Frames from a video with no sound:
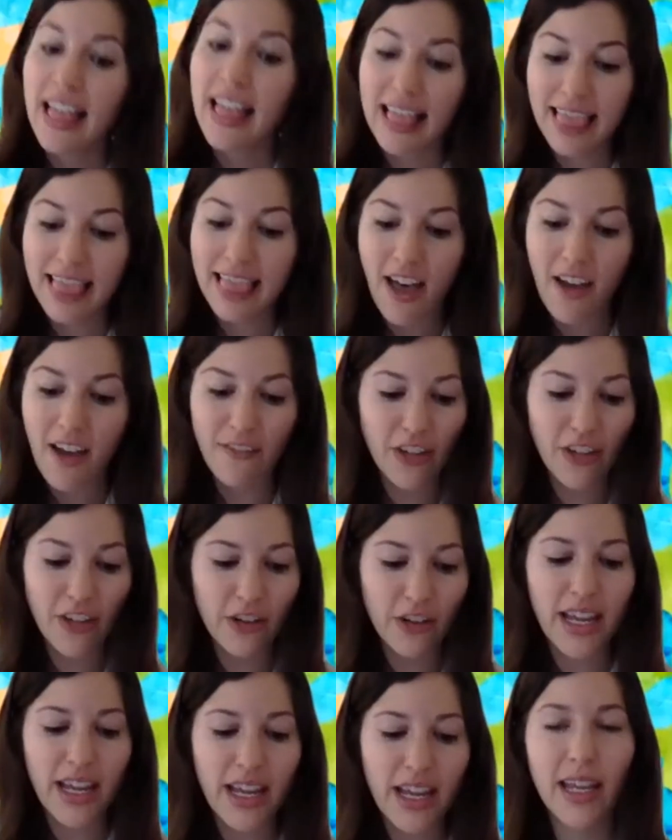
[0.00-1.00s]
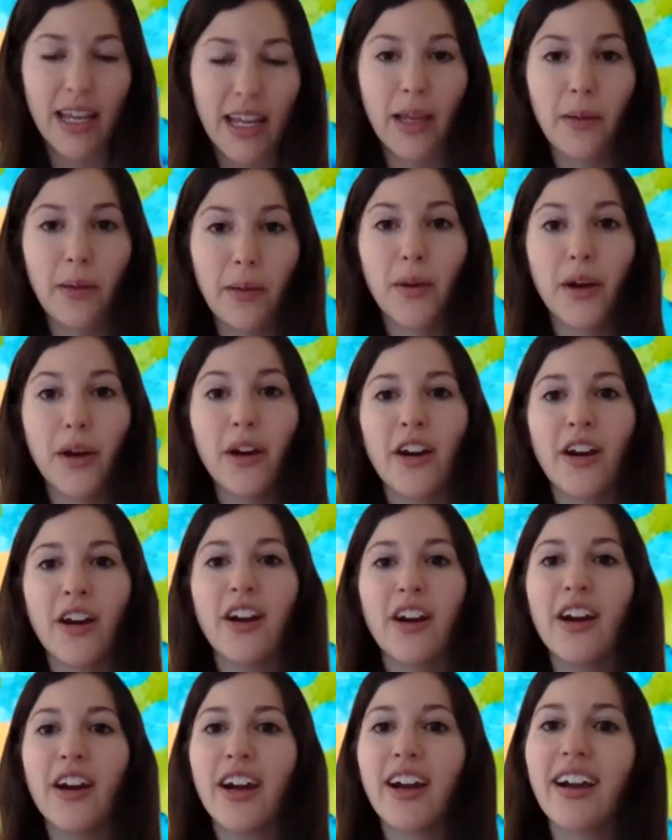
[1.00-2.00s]
Love your
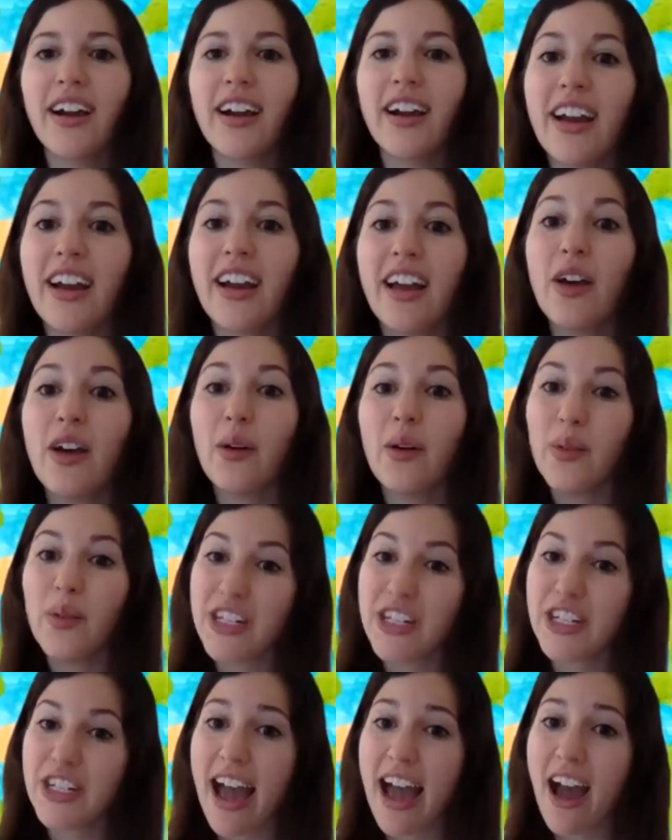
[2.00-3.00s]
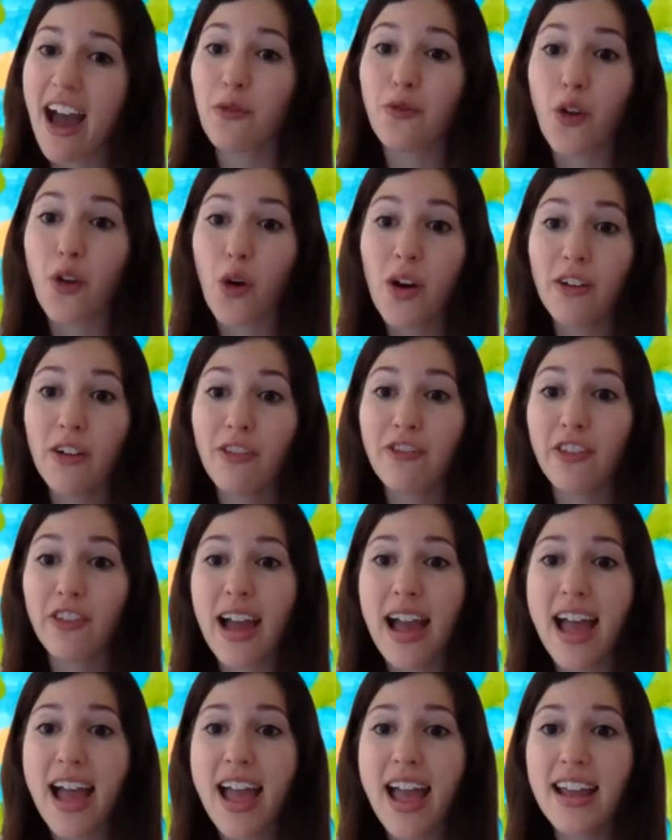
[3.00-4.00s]
neighbor, reach out for
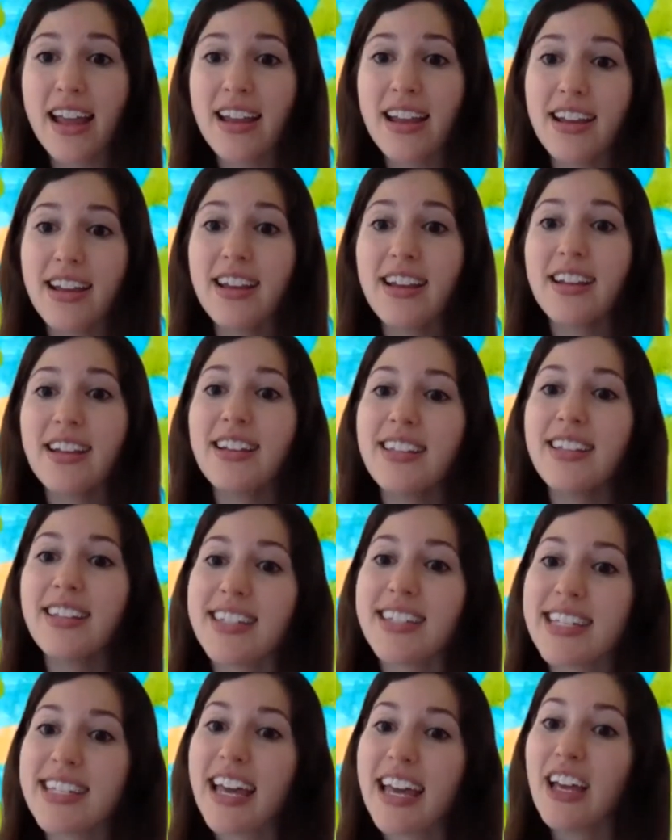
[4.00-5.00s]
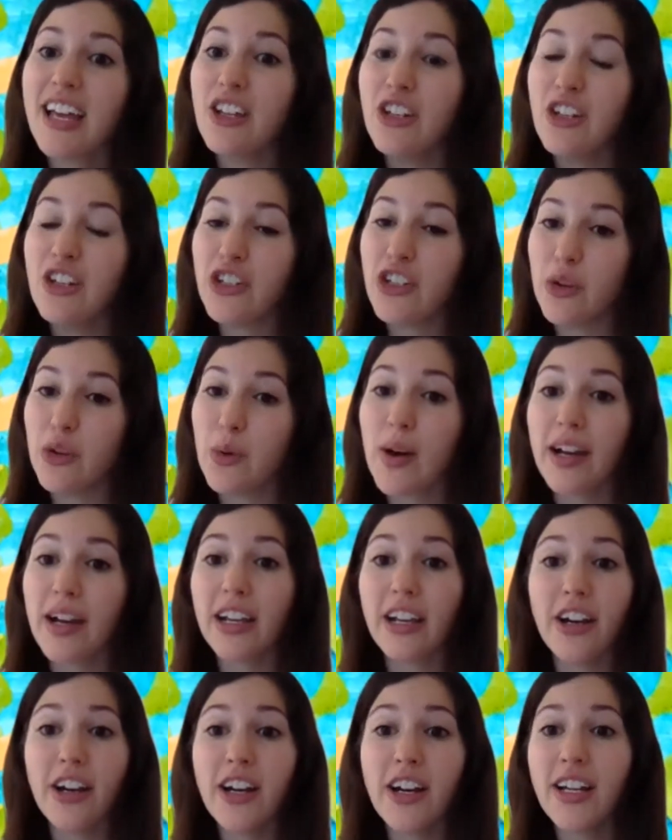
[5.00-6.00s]
friends, do a
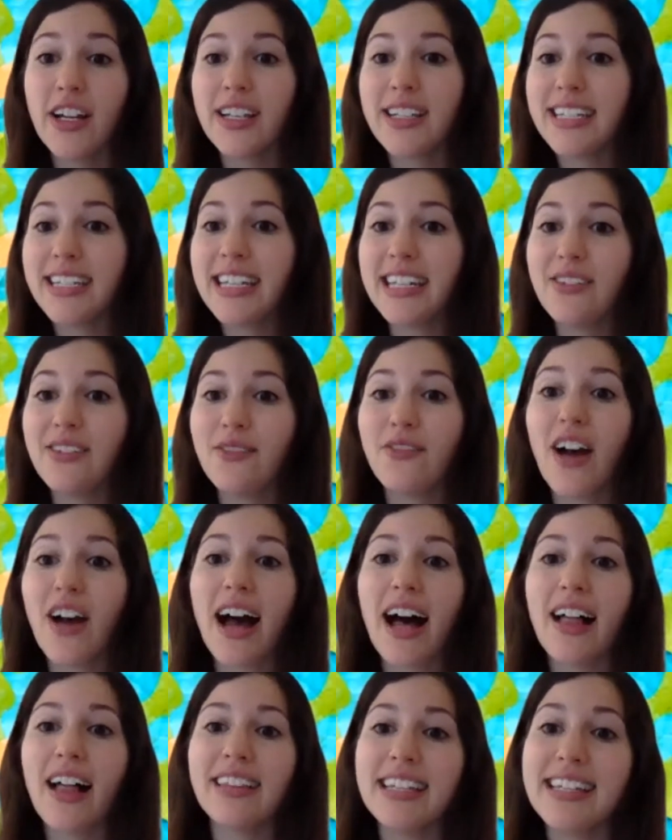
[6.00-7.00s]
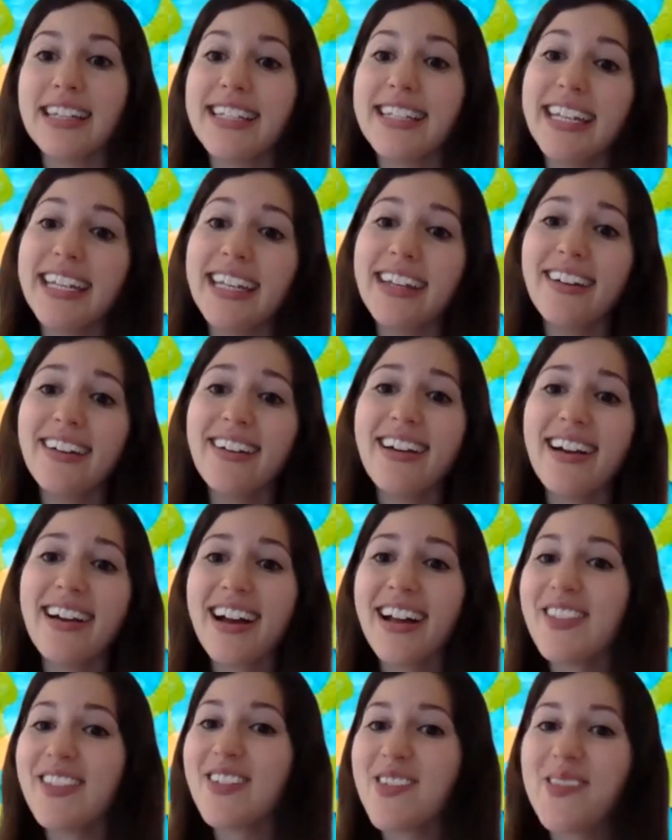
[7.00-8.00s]
good deed, volunteer
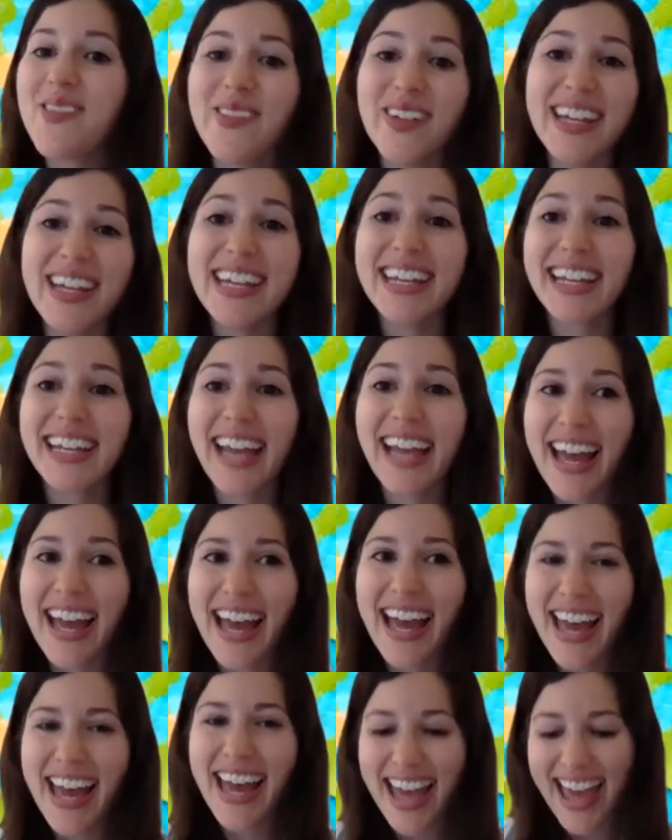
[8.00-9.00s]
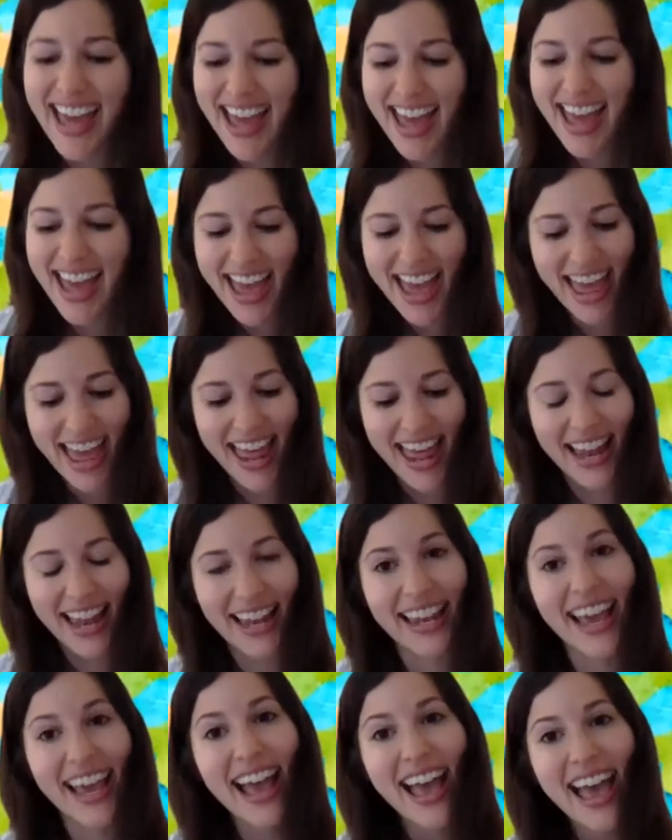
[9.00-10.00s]
on the
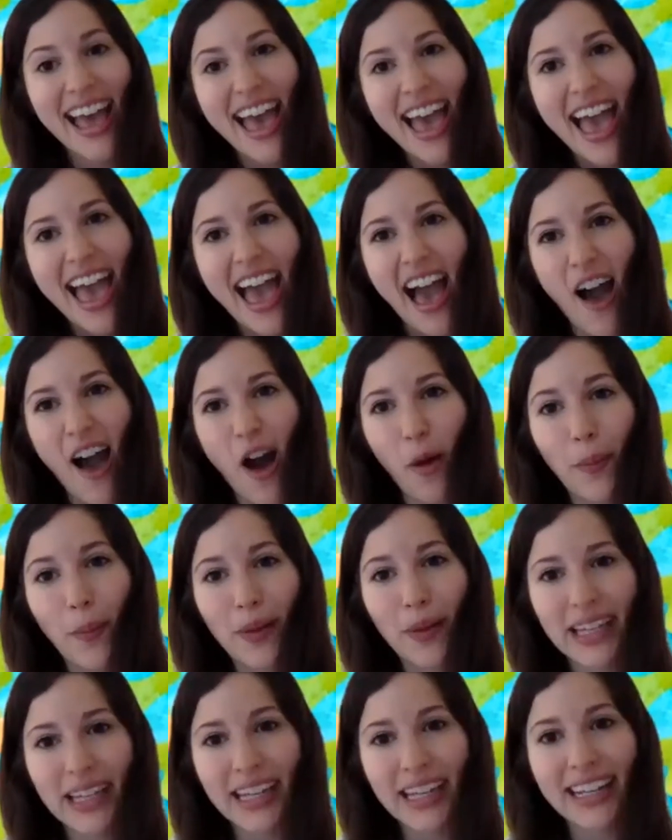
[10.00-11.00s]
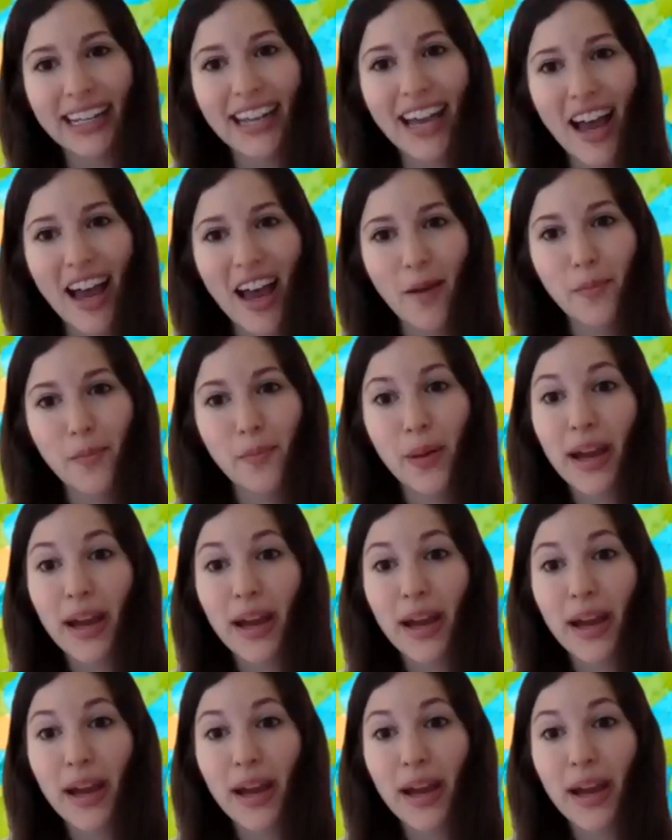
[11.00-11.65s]
weekend, help clean up,